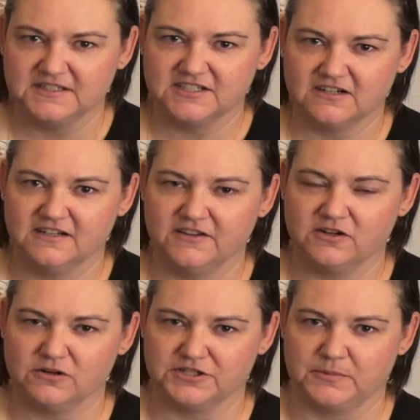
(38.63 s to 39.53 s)
to start another
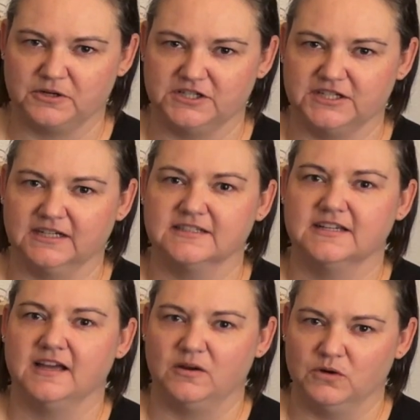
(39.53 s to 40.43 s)
crochet project,
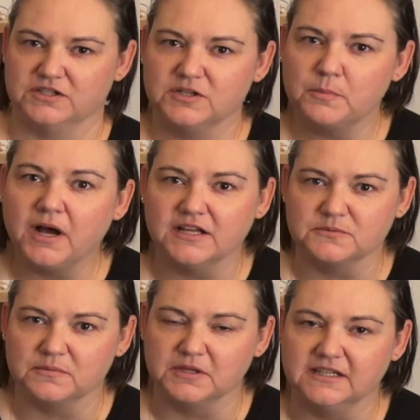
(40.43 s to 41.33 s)
I want you to pause
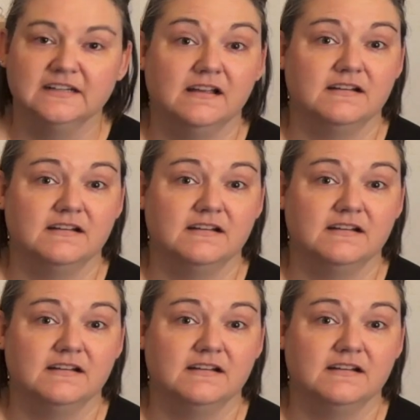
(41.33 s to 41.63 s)
with me.